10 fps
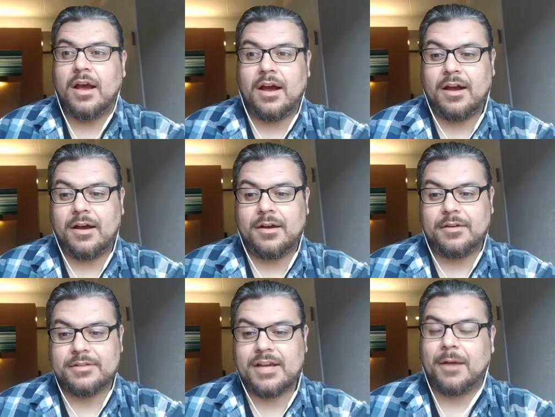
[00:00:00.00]

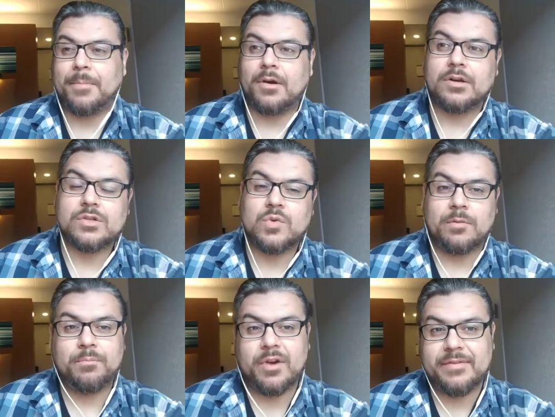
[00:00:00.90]
uh, top earners who
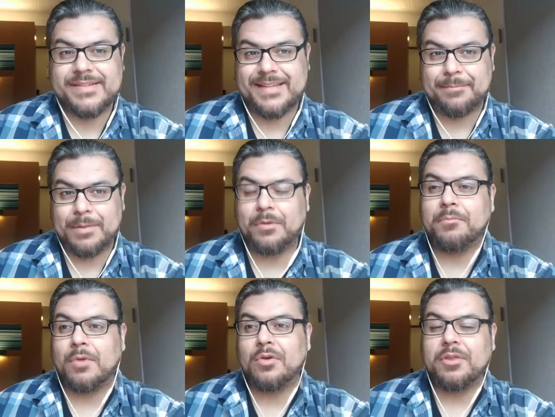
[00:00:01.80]
had previously built
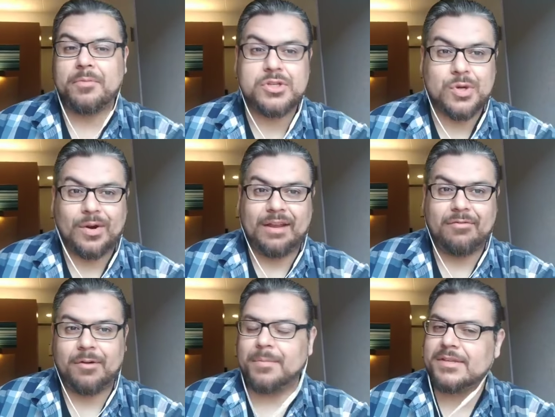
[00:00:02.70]
mo- the majority
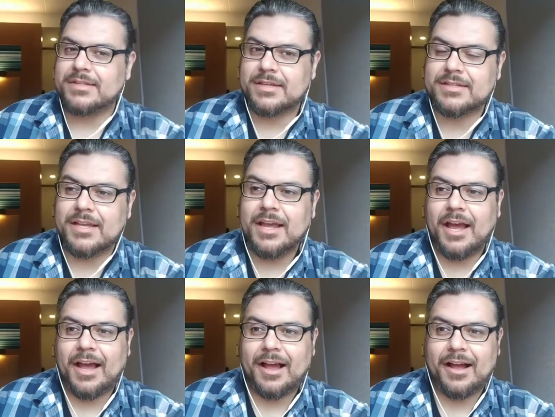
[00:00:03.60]
of their business
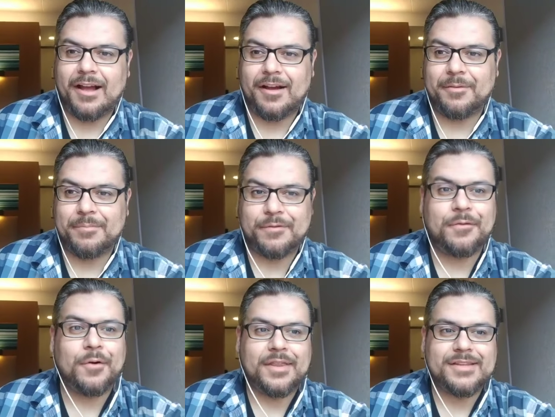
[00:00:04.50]
uh,
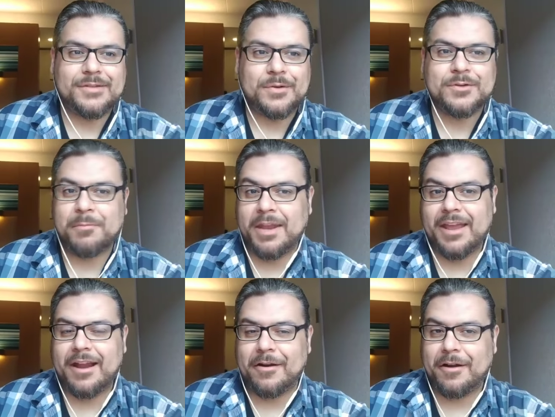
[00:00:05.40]
before the social
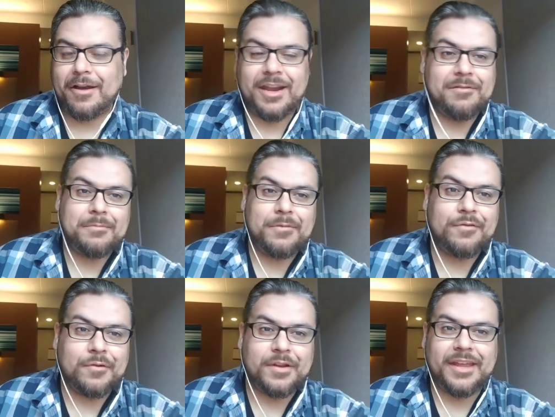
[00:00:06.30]
media era and even
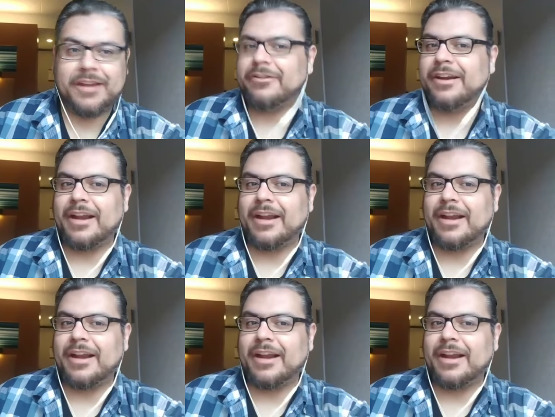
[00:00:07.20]
before the internet